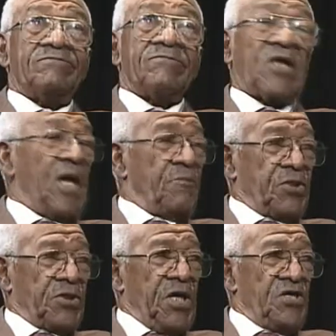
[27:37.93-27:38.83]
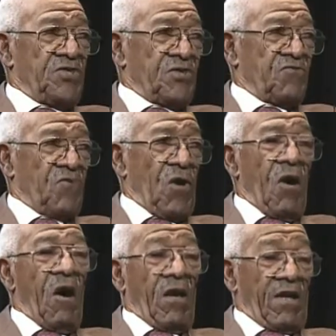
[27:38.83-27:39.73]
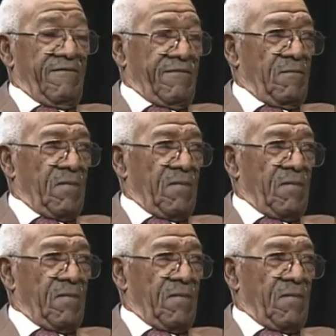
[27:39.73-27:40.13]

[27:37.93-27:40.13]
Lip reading: computations for all of them.